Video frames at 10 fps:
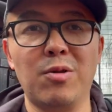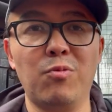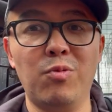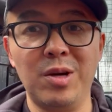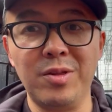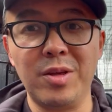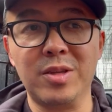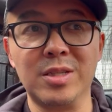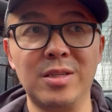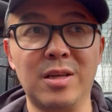with
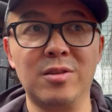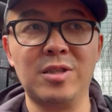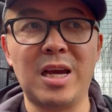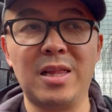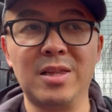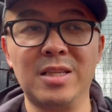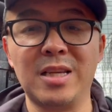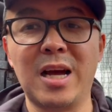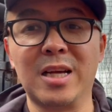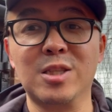this knowledge, at least
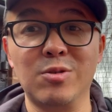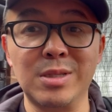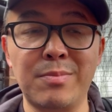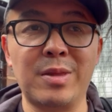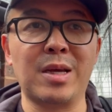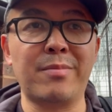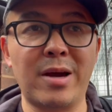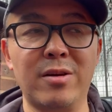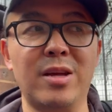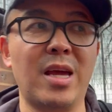I could do something
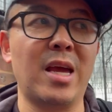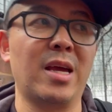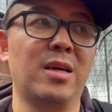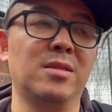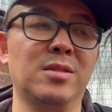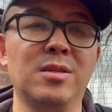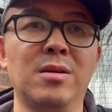about it. And